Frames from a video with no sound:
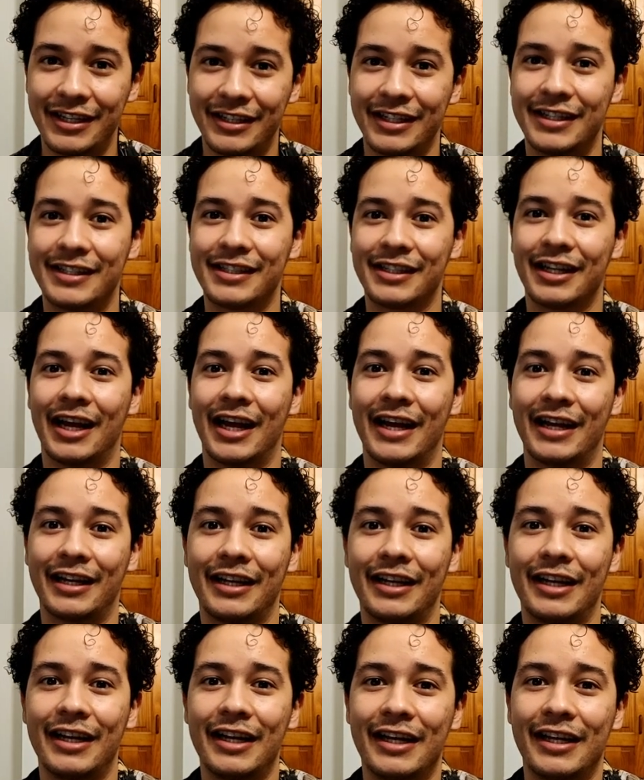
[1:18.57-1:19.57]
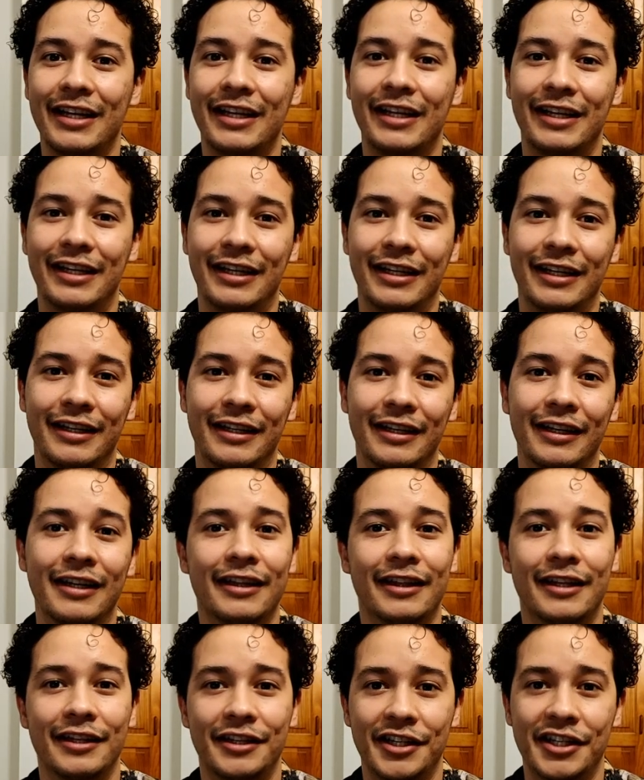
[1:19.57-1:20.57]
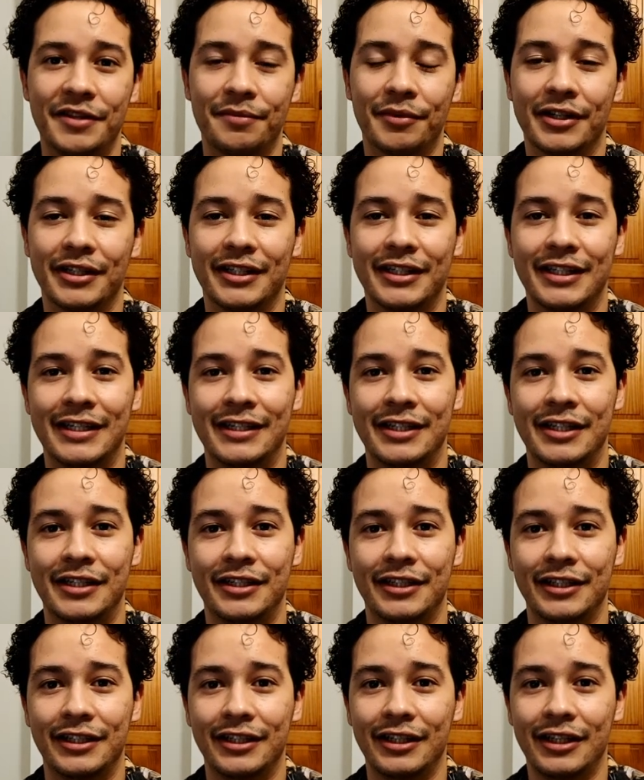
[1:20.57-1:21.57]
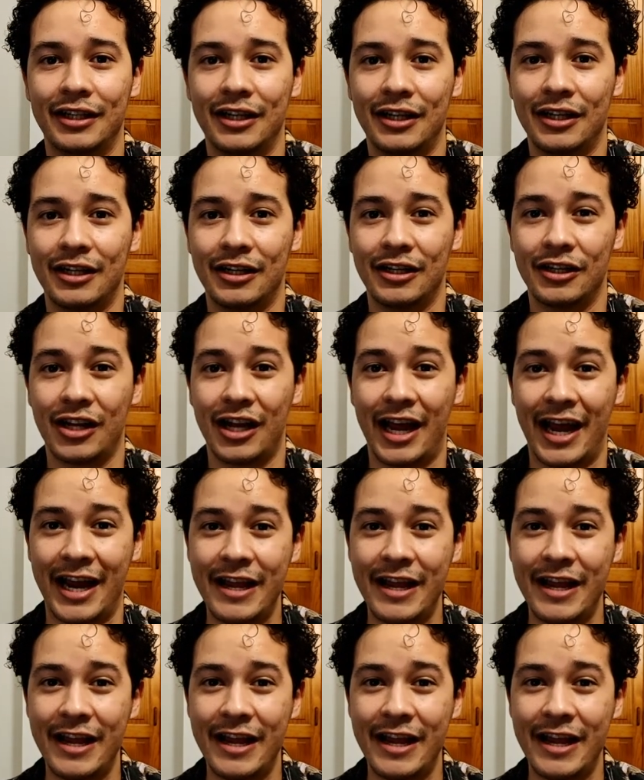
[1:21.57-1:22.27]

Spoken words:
dislike in the Digimon TCG.